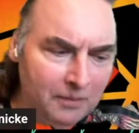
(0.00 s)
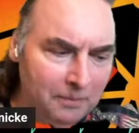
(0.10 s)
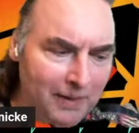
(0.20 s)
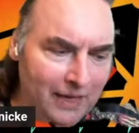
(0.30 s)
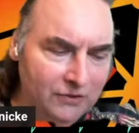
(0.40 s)

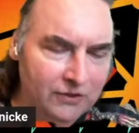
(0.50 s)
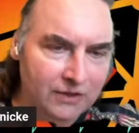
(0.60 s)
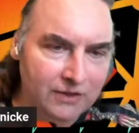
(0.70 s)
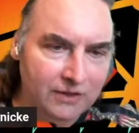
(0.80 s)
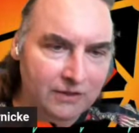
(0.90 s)

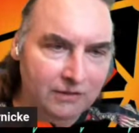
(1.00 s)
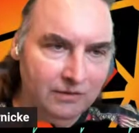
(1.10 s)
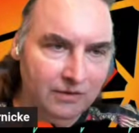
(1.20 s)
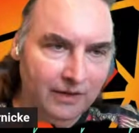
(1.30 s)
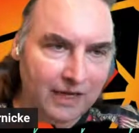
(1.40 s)
patches
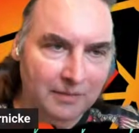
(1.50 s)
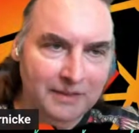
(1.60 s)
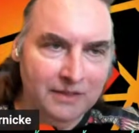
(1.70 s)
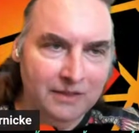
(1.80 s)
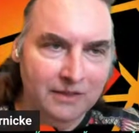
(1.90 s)
that come
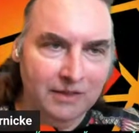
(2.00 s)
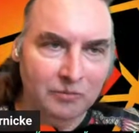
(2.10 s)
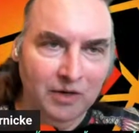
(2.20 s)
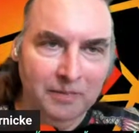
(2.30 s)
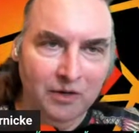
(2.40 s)
into some
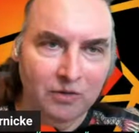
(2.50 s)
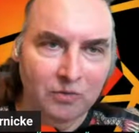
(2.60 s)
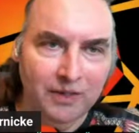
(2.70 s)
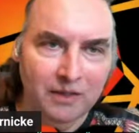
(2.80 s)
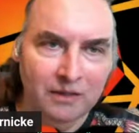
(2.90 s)
repo
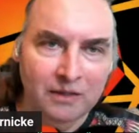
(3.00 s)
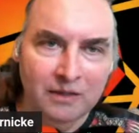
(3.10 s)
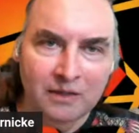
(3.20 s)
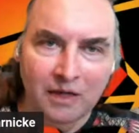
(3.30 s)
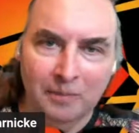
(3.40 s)
will,
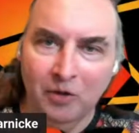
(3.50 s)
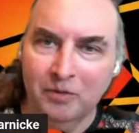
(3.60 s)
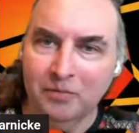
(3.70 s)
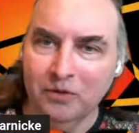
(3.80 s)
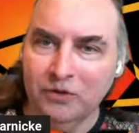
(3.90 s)

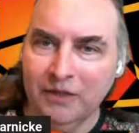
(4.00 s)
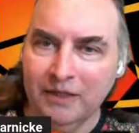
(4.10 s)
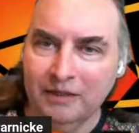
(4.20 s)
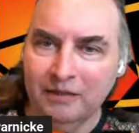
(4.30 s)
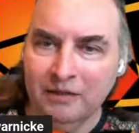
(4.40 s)
upon
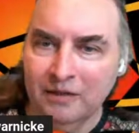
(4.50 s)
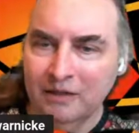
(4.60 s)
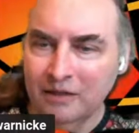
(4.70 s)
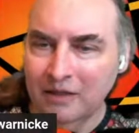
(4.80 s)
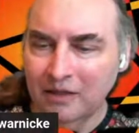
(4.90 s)
merging,
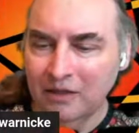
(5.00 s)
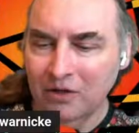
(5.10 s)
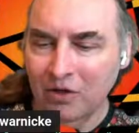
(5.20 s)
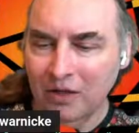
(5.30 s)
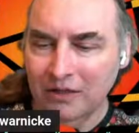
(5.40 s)

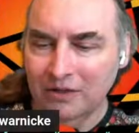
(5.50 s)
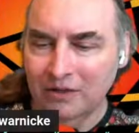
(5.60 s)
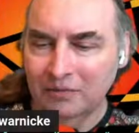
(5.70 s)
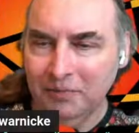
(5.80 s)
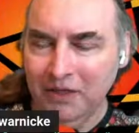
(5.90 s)

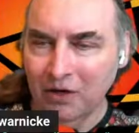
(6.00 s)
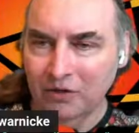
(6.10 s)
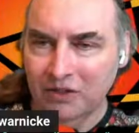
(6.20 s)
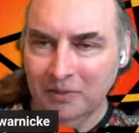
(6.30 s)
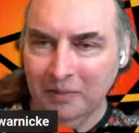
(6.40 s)
cause
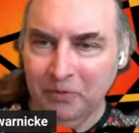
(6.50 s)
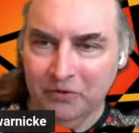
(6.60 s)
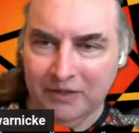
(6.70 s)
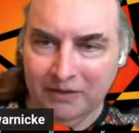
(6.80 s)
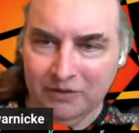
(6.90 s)
PRs to be
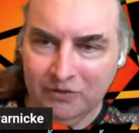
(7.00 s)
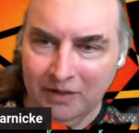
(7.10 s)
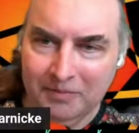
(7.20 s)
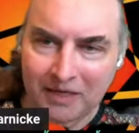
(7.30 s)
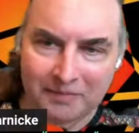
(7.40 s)
pushed
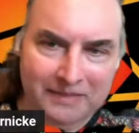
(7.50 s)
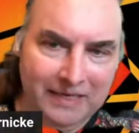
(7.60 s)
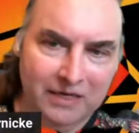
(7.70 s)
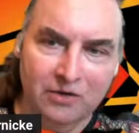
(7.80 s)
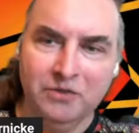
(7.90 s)
downstream to
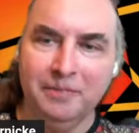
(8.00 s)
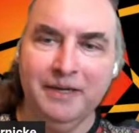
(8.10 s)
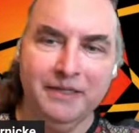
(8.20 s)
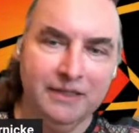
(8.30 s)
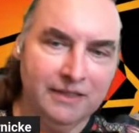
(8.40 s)
update Go
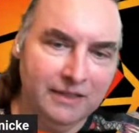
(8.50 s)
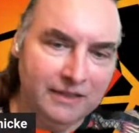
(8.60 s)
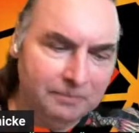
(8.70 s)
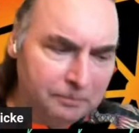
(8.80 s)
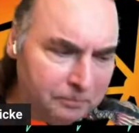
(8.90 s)
dependencies.